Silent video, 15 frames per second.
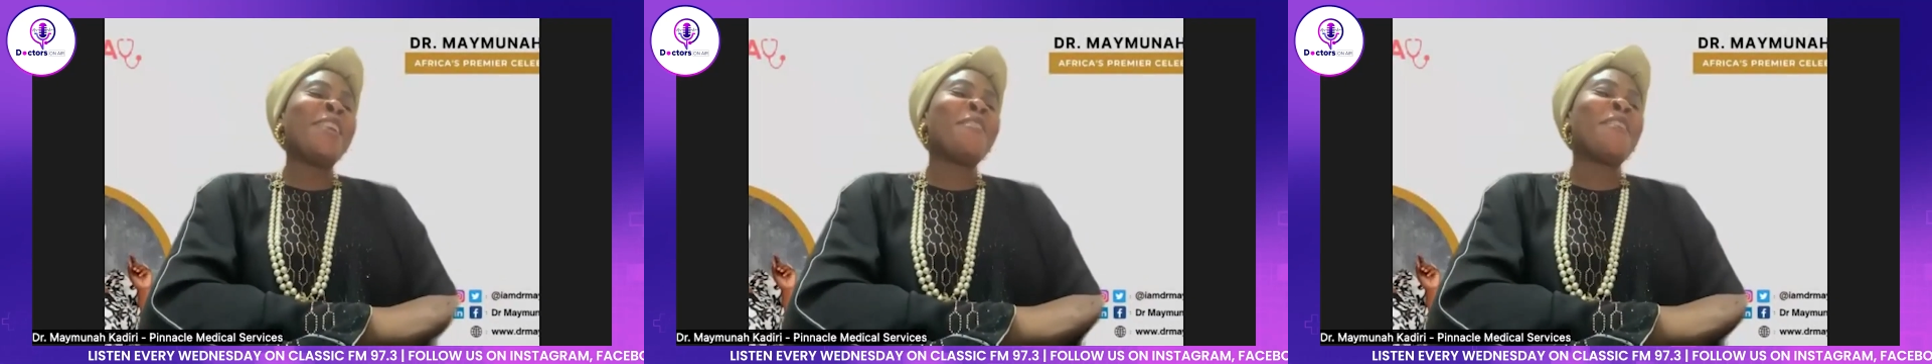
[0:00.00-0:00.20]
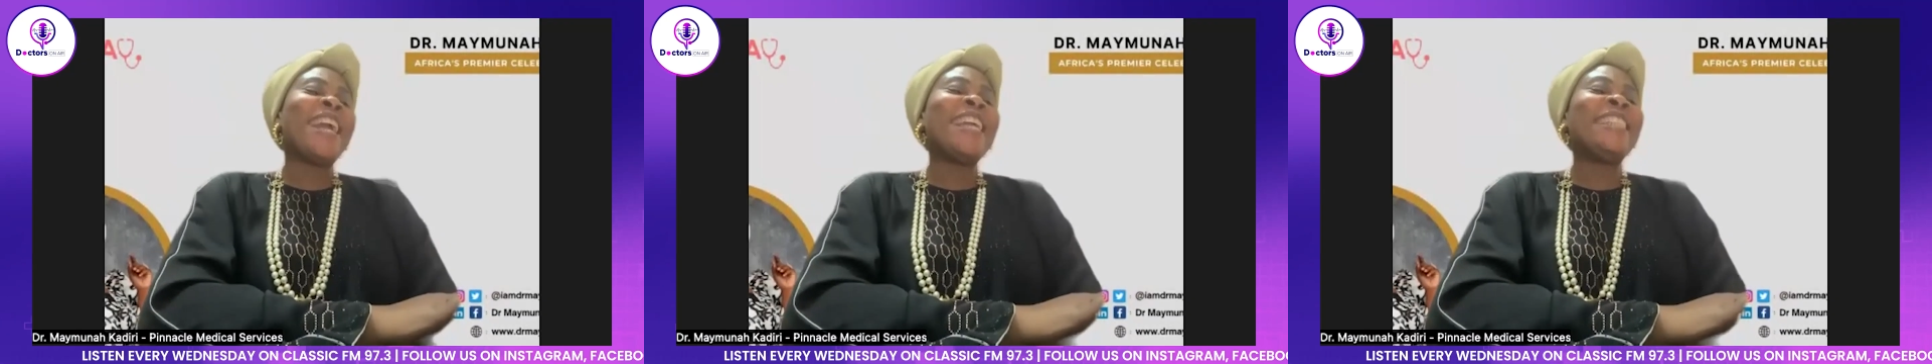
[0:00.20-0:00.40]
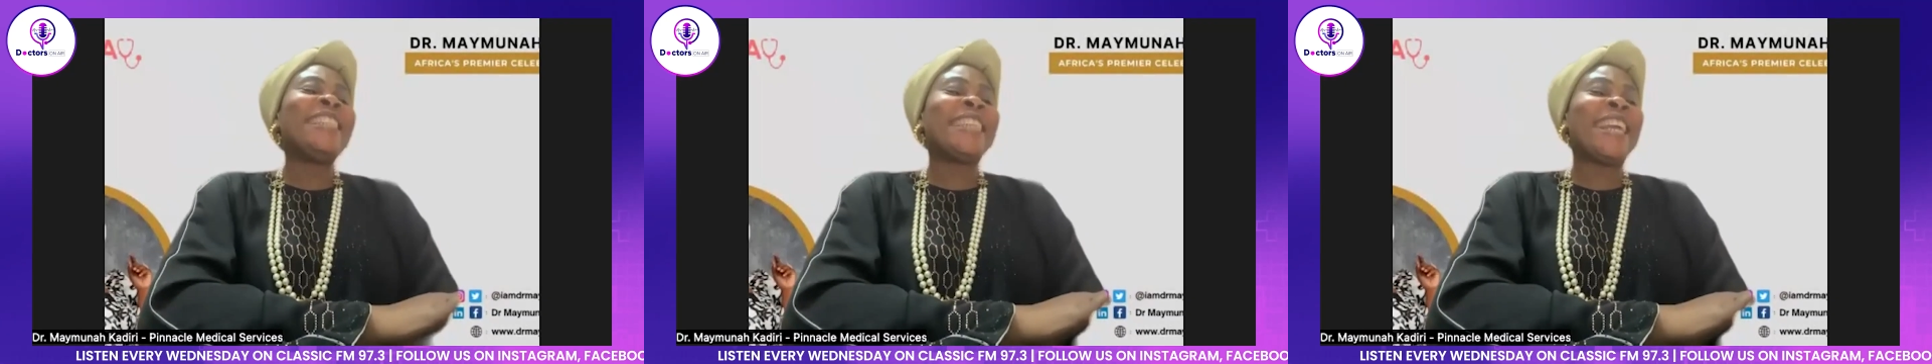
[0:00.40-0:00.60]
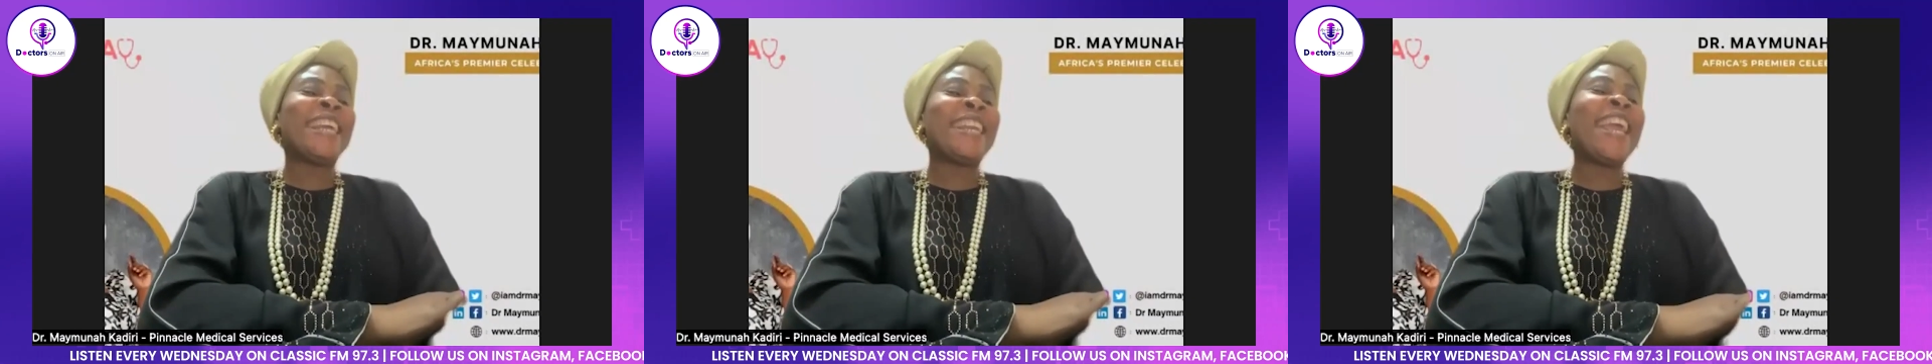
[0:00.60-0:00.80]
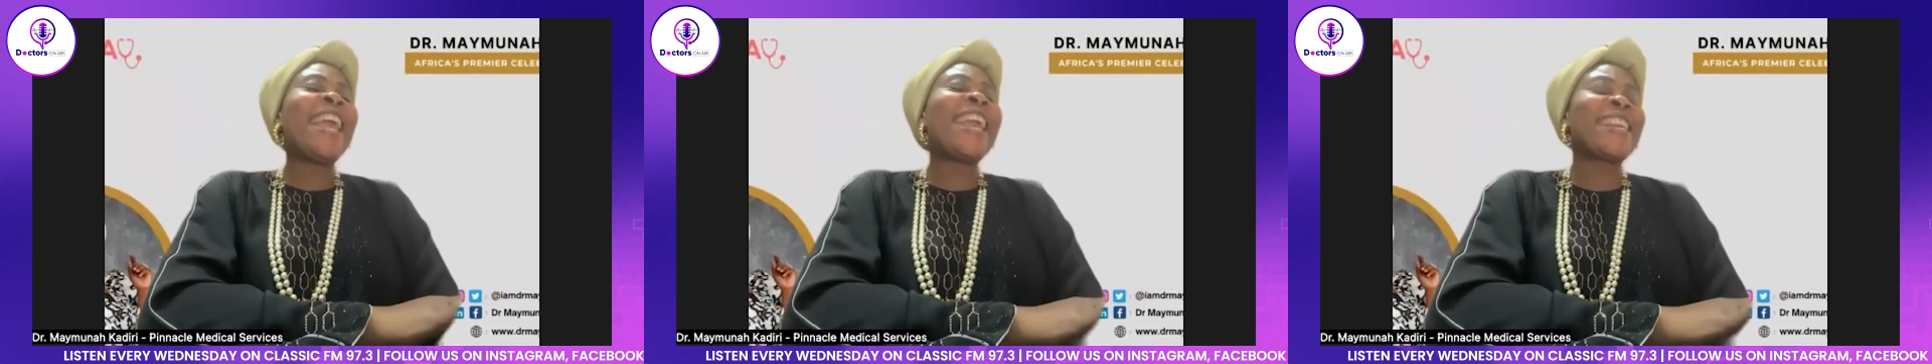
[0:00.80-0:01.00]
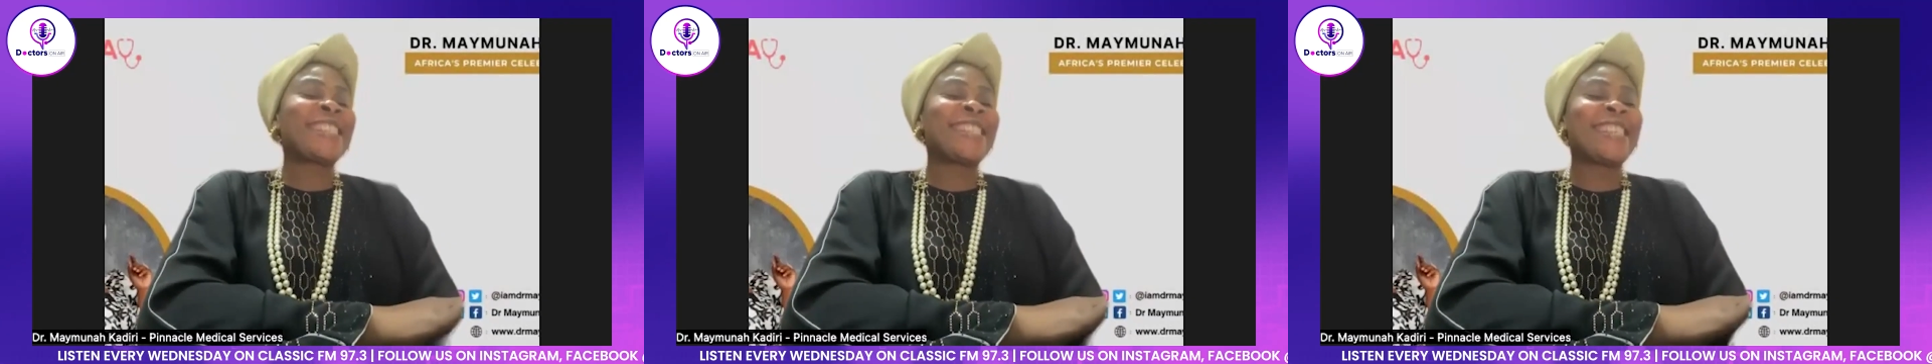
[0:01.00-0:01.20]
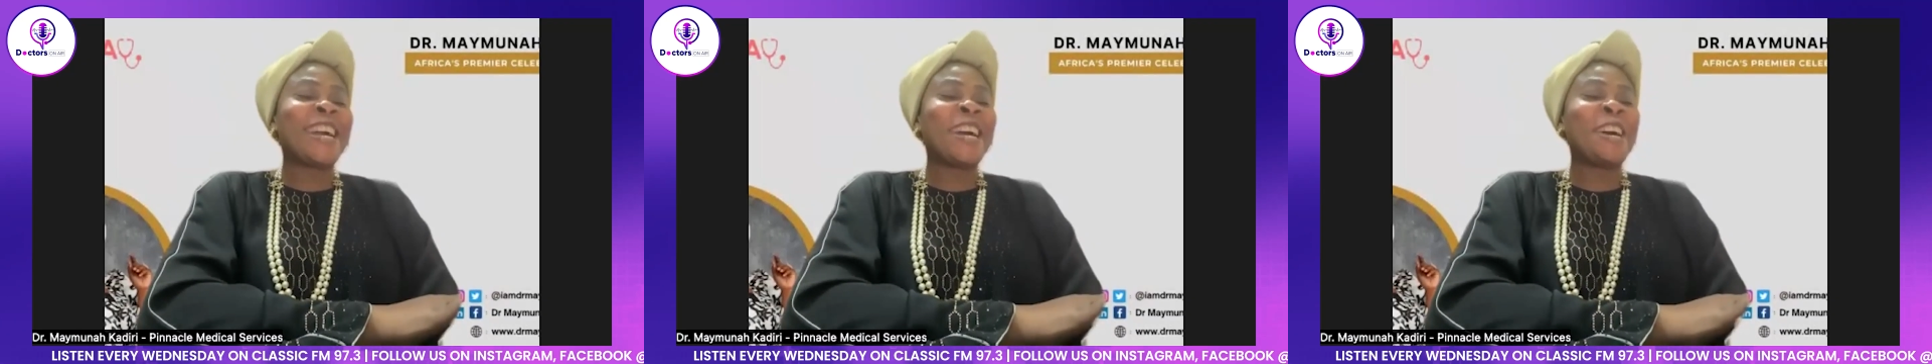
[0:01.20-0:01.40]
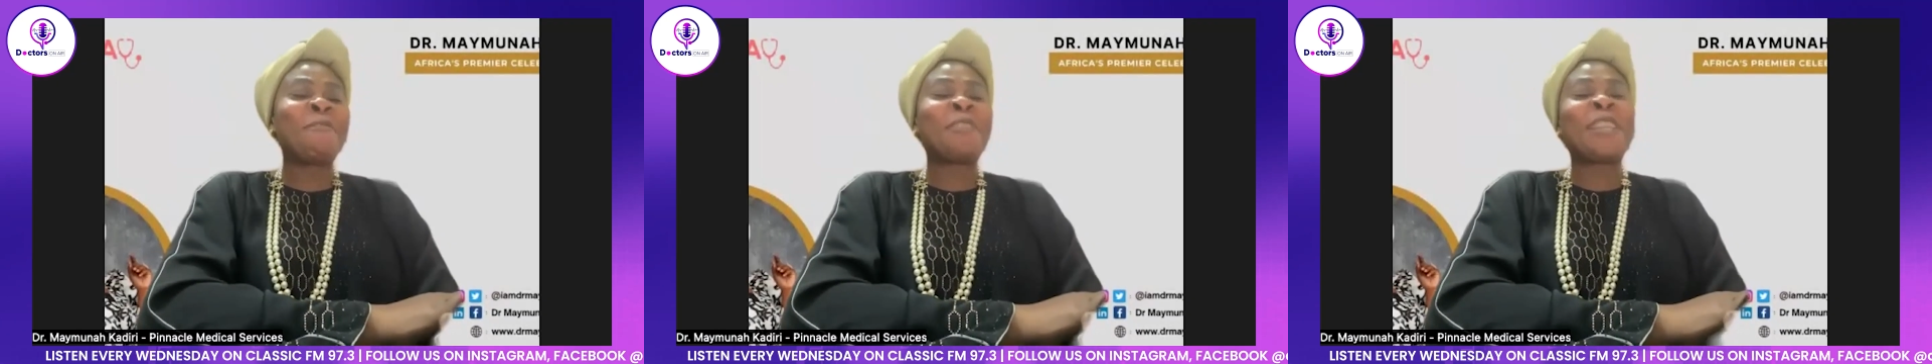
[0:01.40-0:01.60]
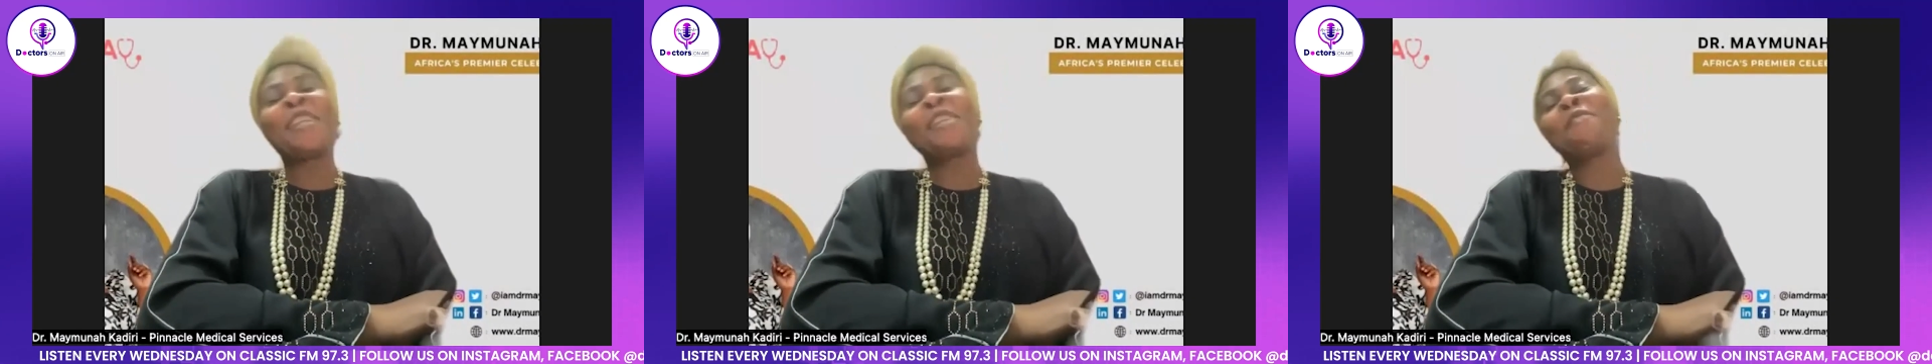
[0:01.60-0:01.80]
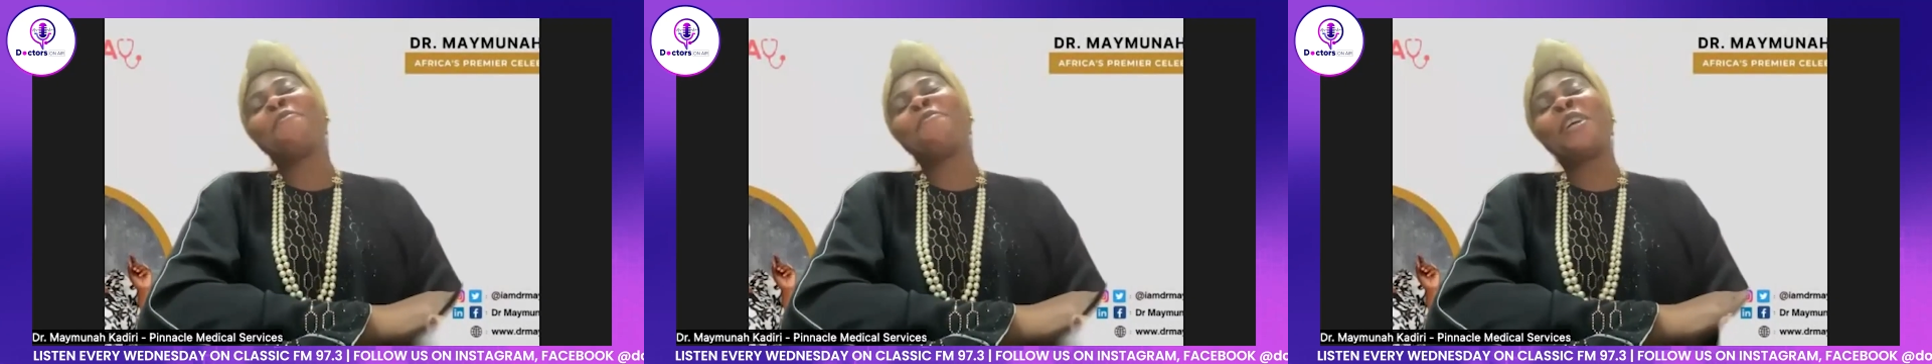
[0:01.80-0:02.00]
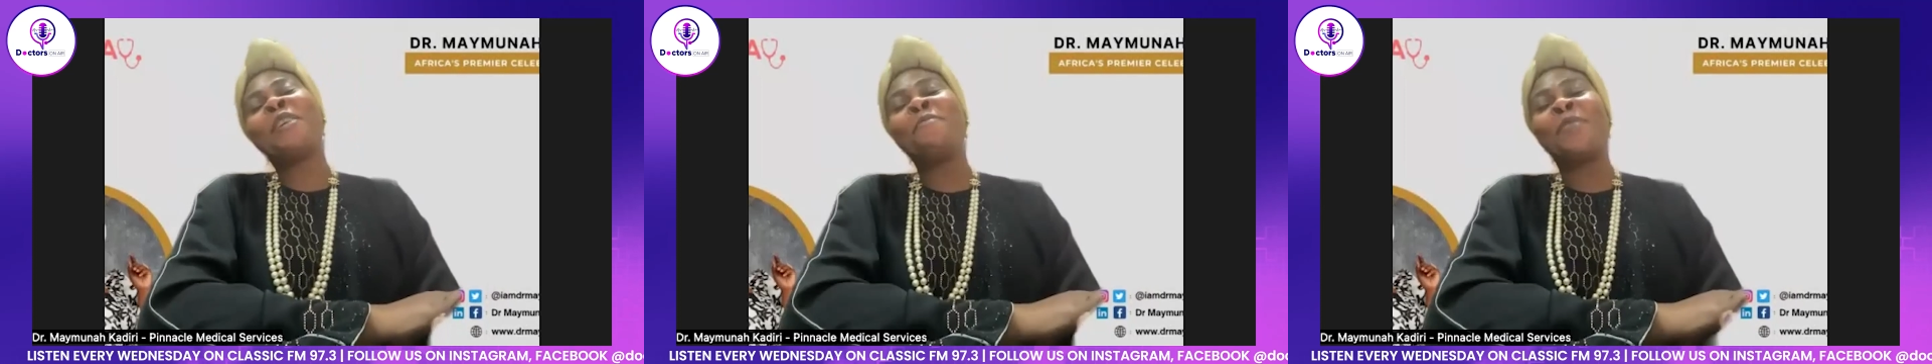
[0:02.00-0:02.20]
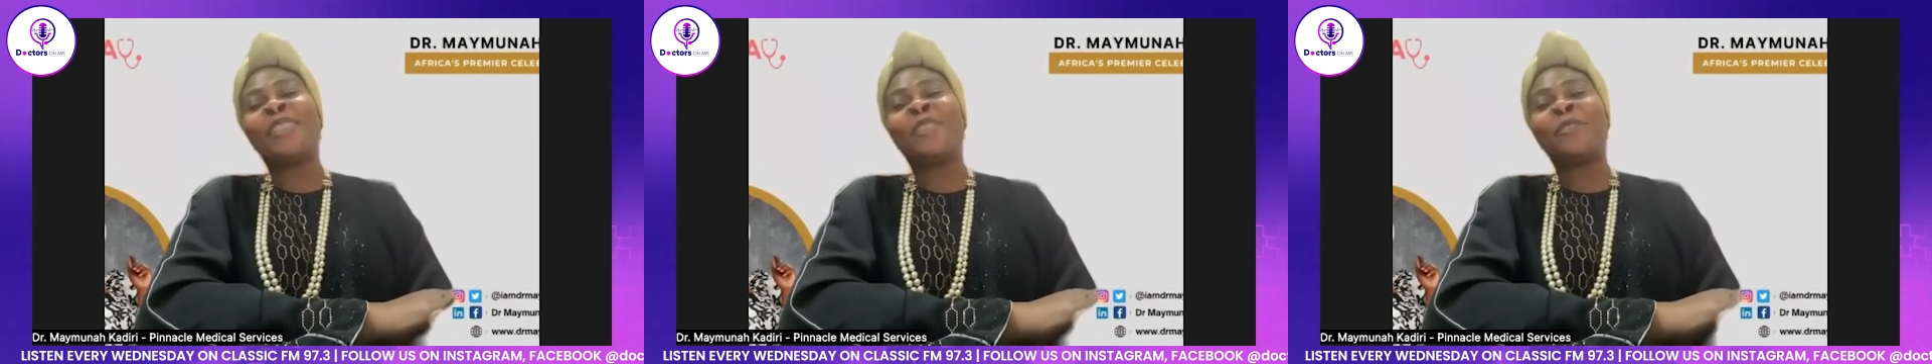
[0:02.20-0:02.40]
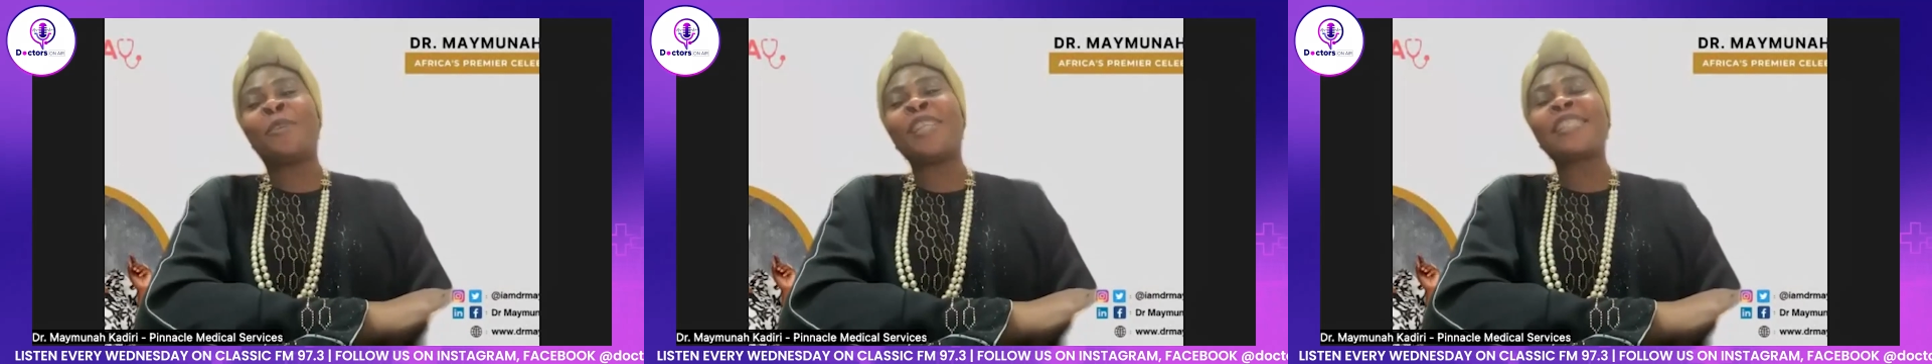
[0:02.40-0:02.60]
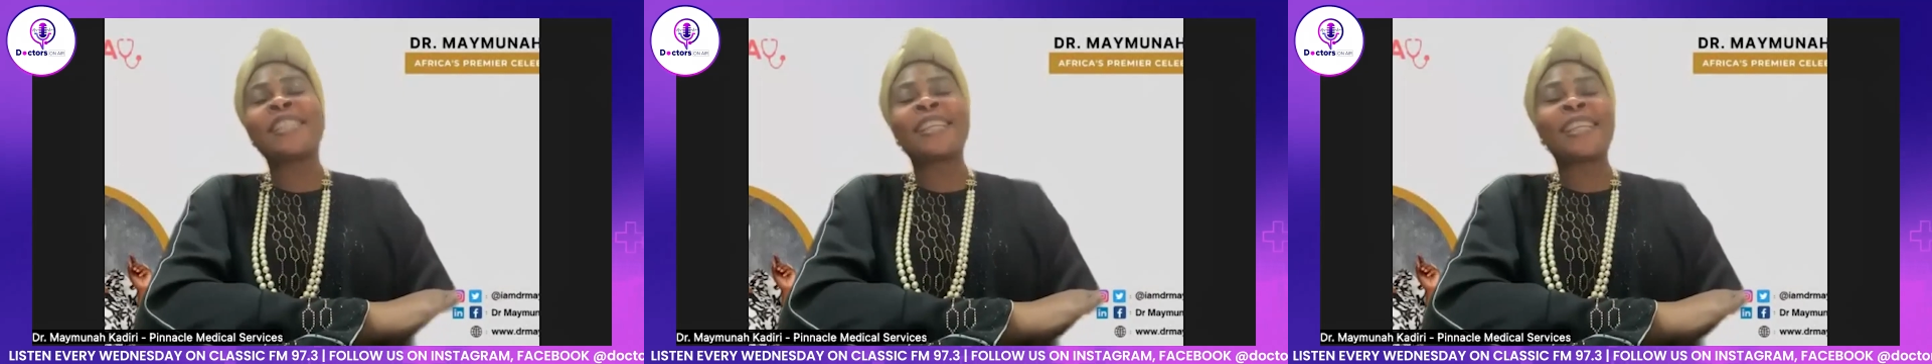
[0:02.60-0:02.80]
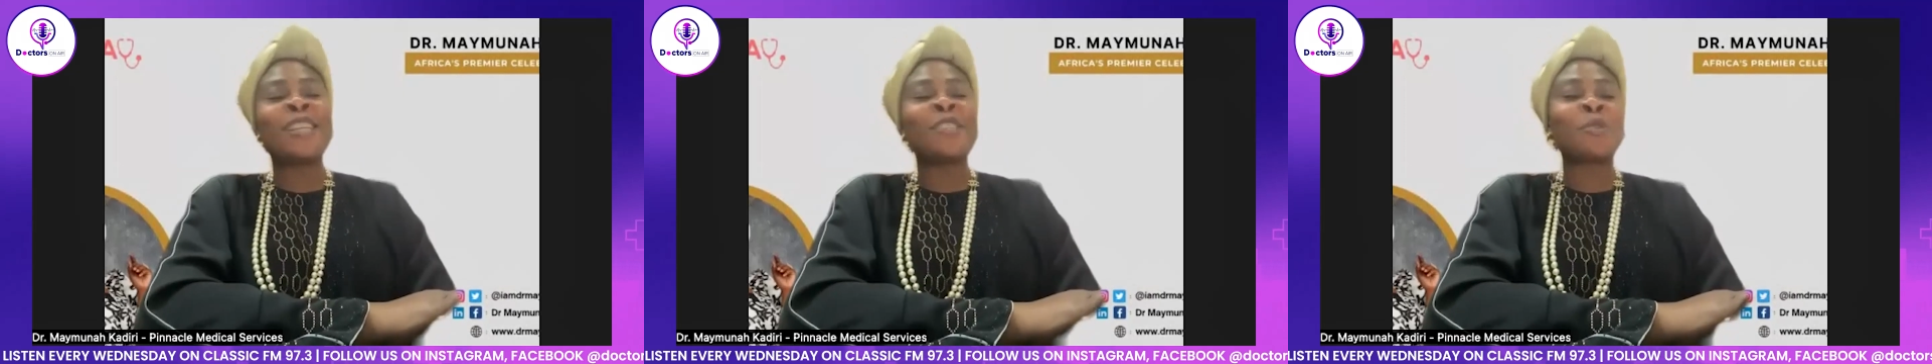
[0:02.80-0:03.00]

you are a Gen X. Thank you very much once again.